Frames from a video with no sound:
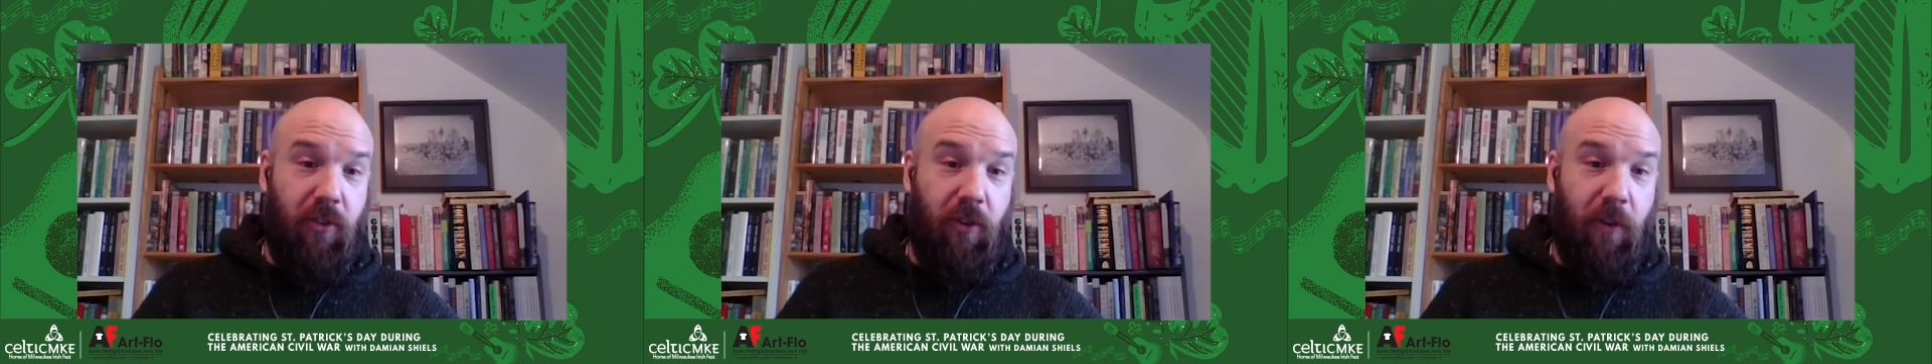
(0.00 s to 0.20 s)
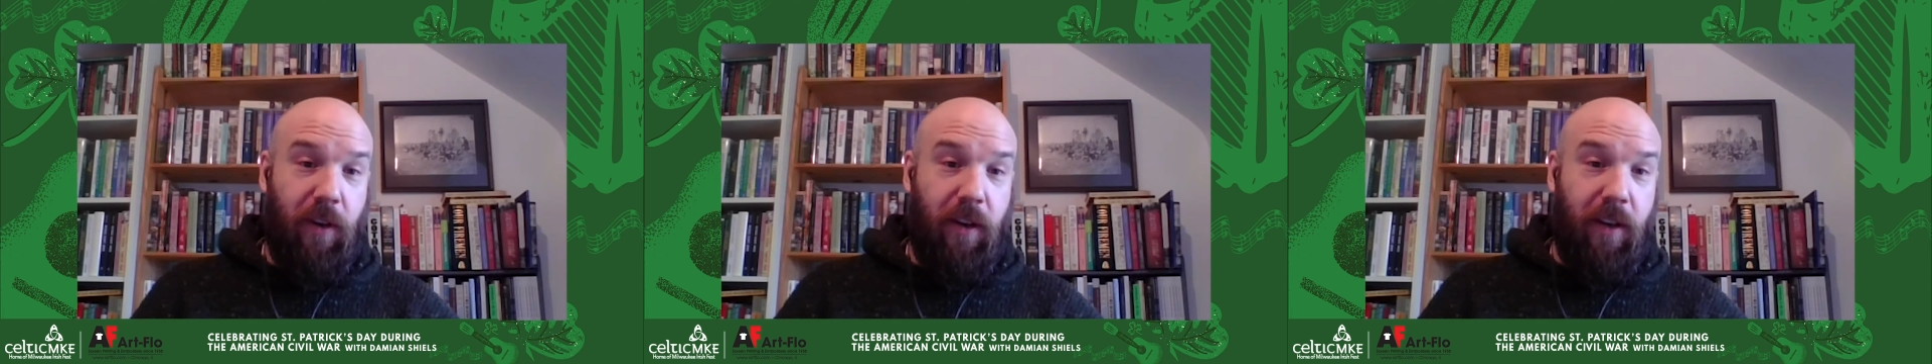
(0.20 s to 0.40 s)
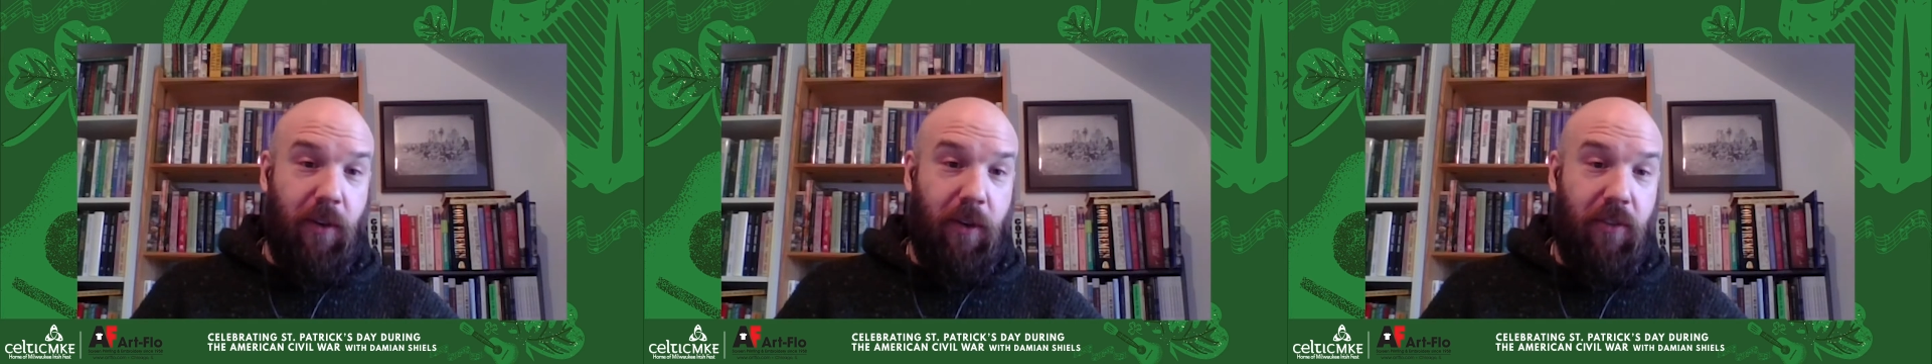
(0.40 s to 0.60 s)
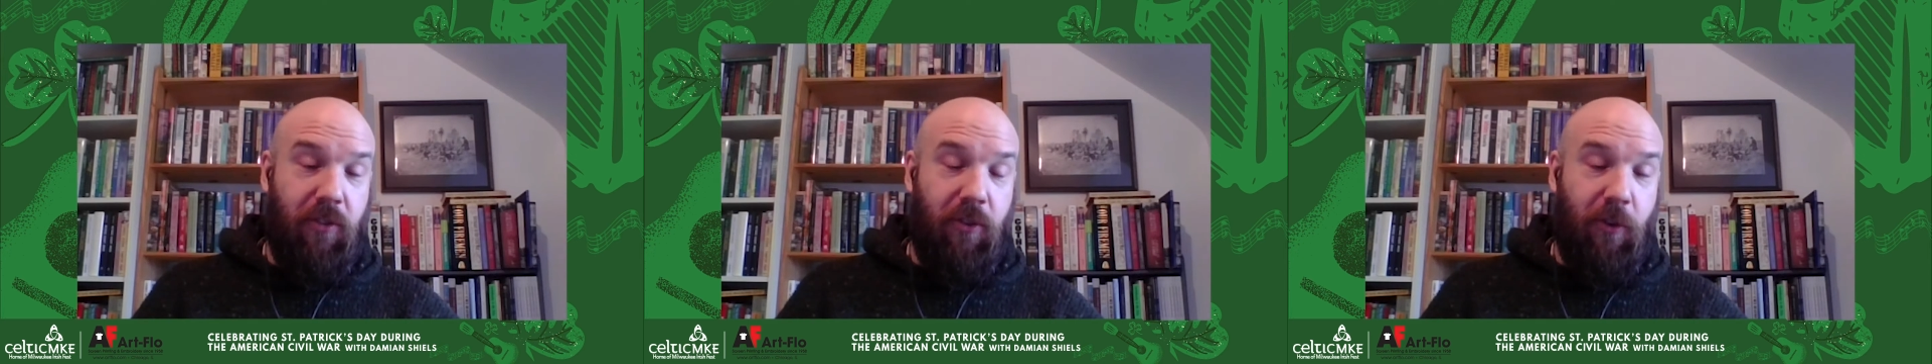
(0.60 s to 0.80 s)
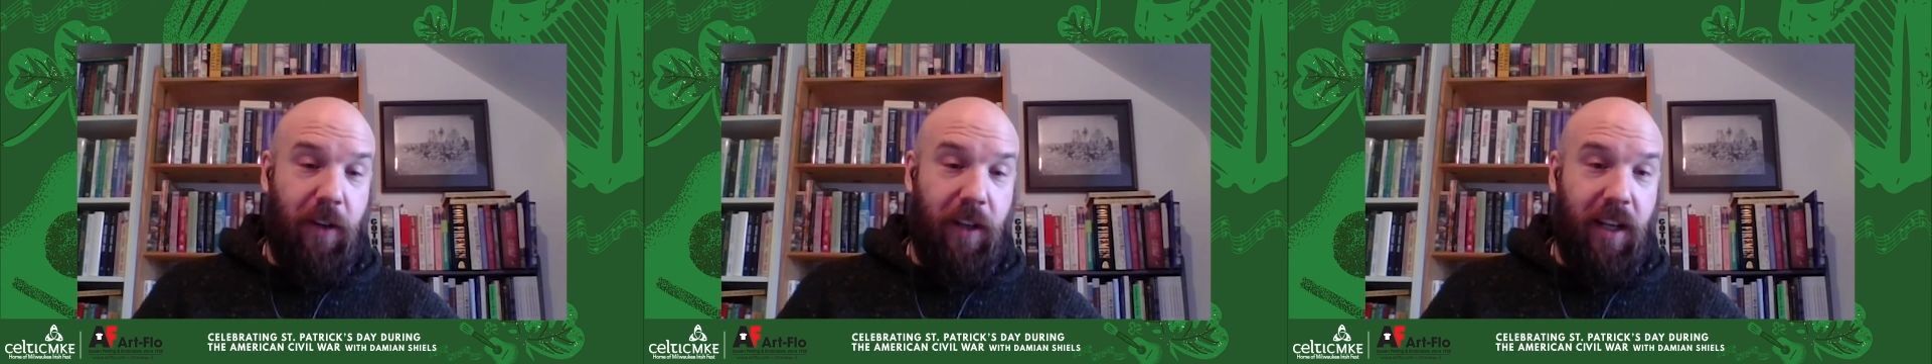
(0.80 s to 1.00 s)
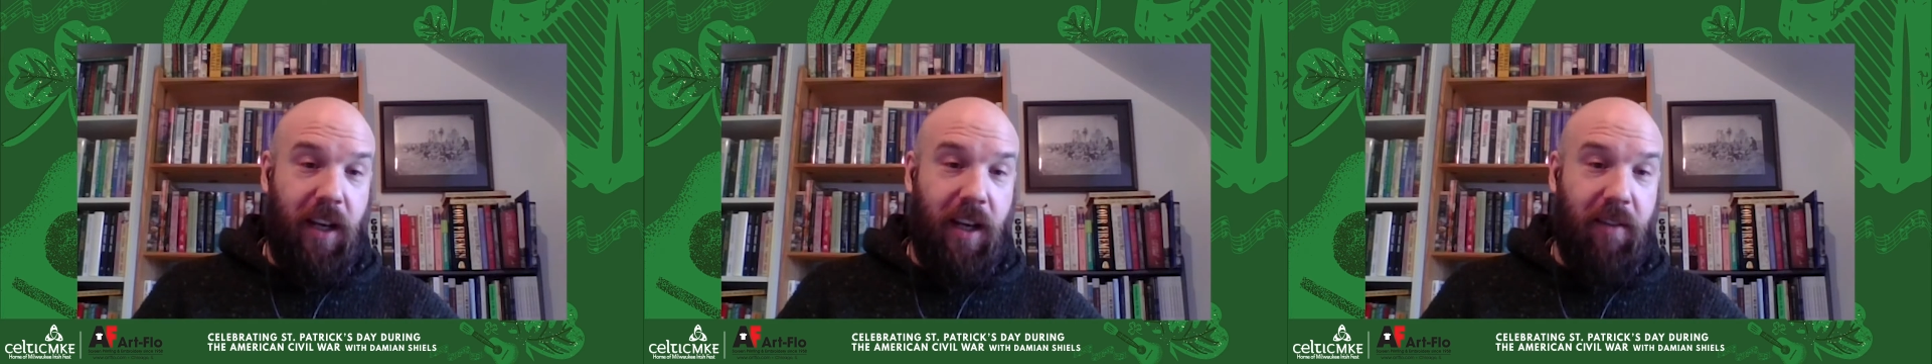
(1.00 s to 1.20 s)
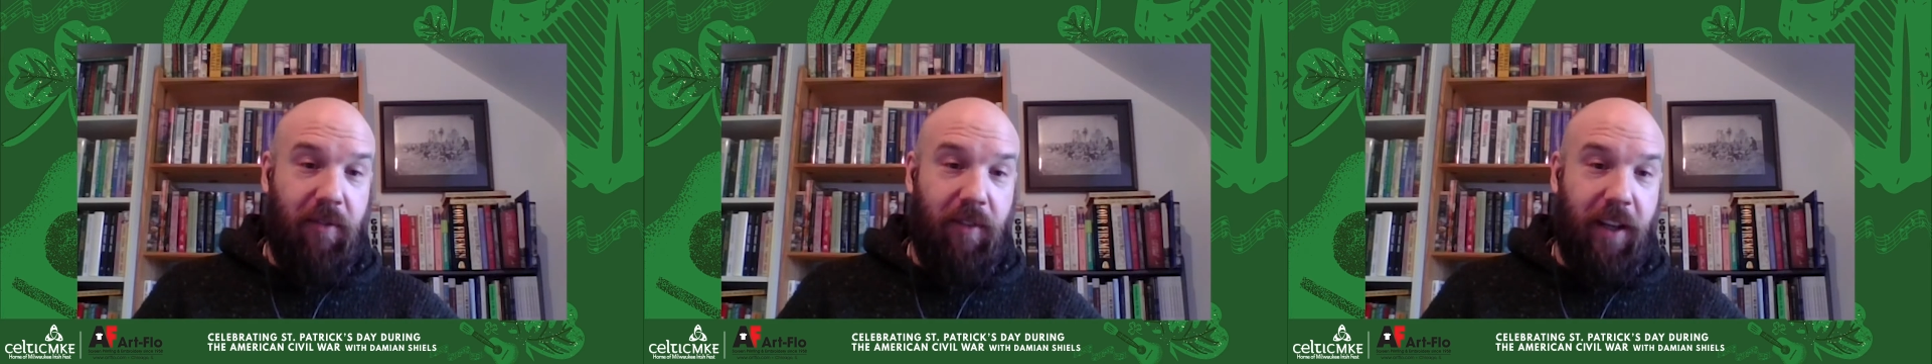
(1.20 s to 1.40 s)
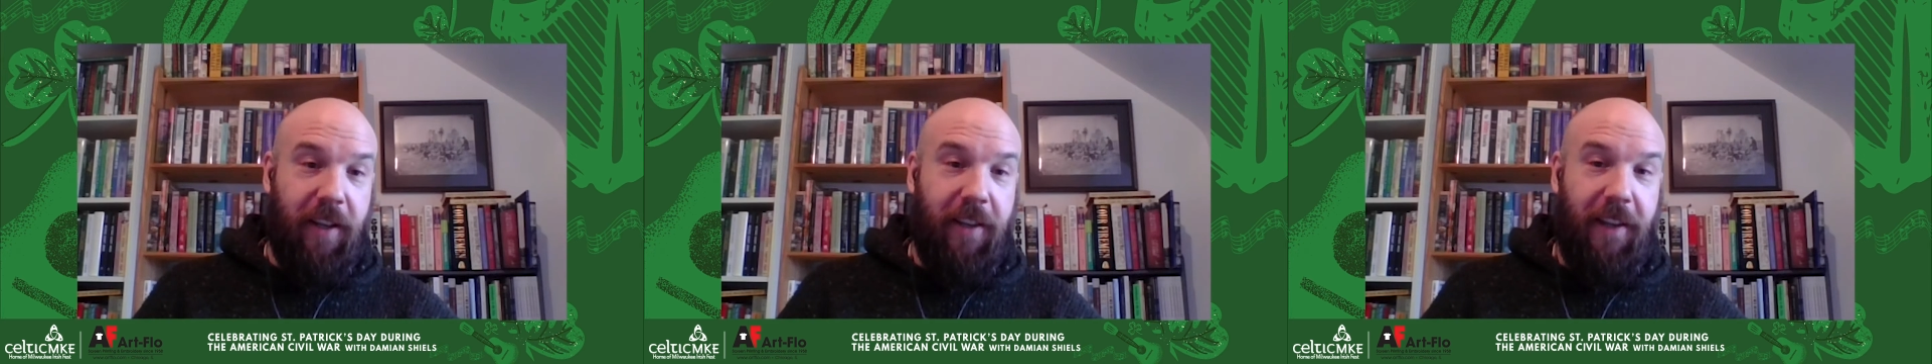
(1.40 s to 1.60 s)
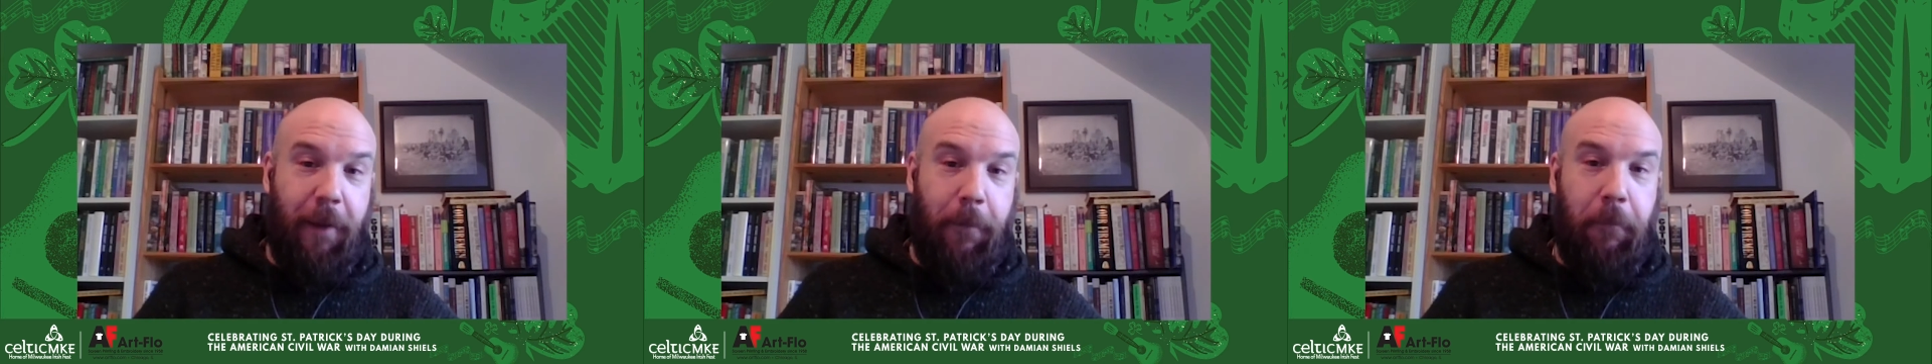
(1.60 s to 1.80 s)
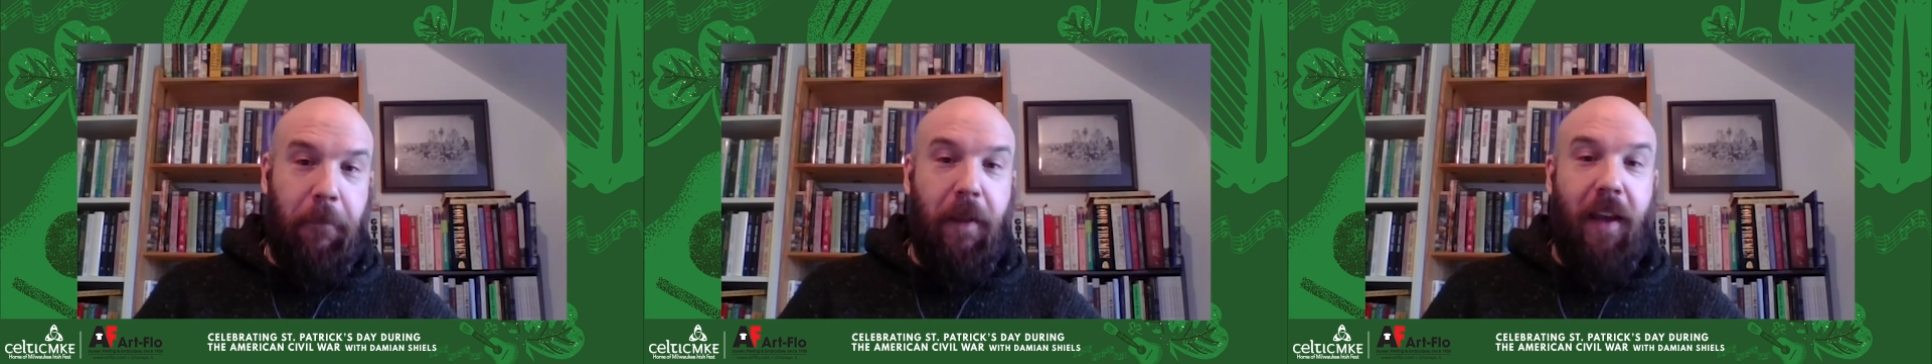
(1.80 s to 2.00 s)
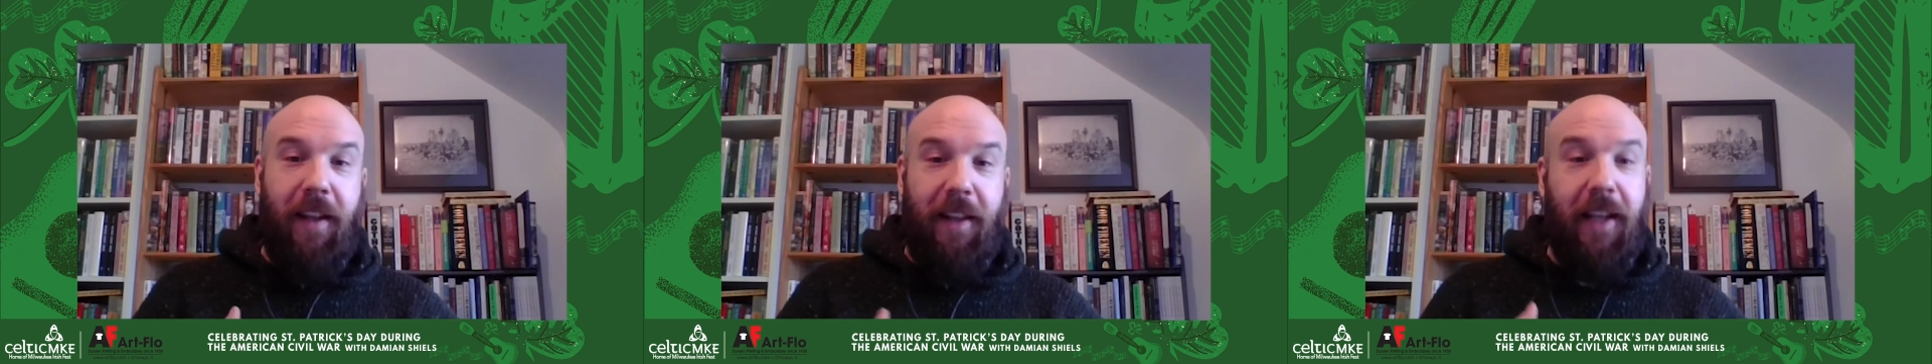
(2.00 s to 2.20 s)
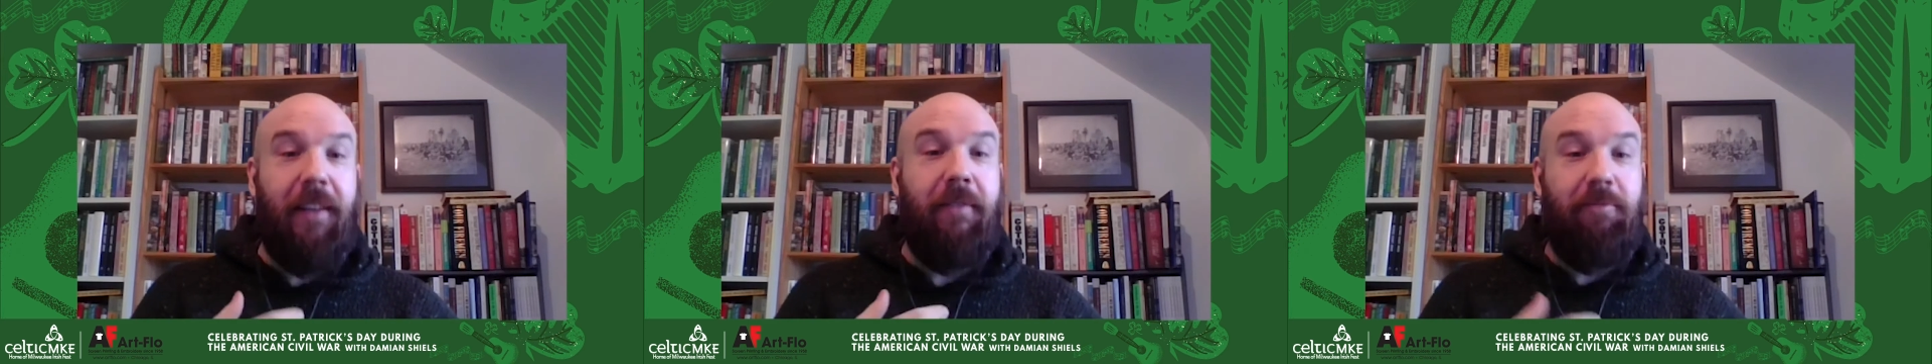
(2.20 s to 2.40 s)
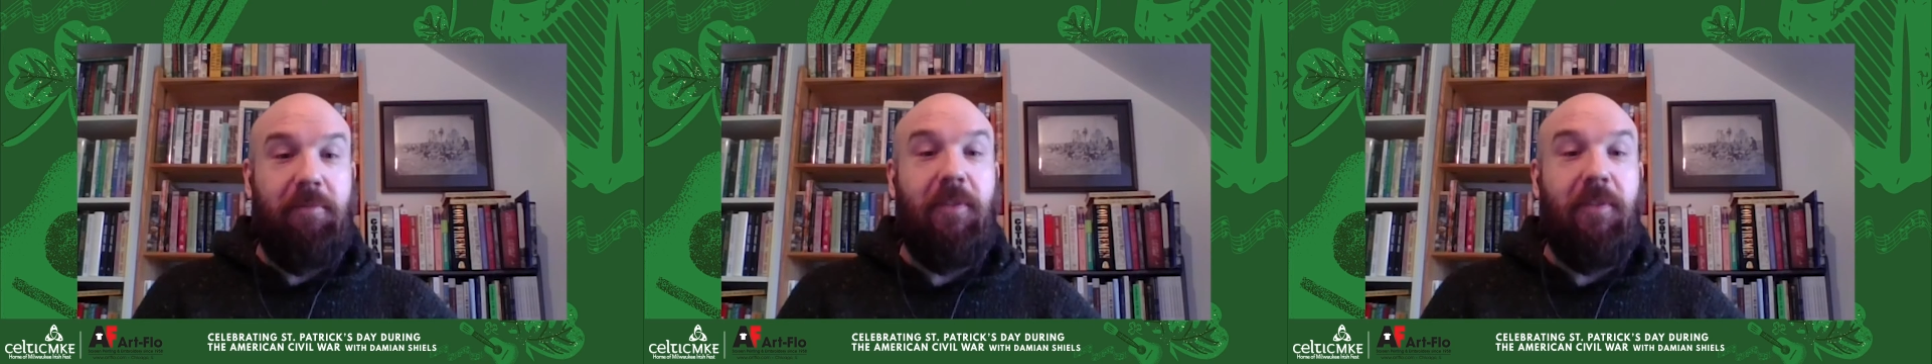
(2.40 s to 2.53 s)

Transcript: the conflict, that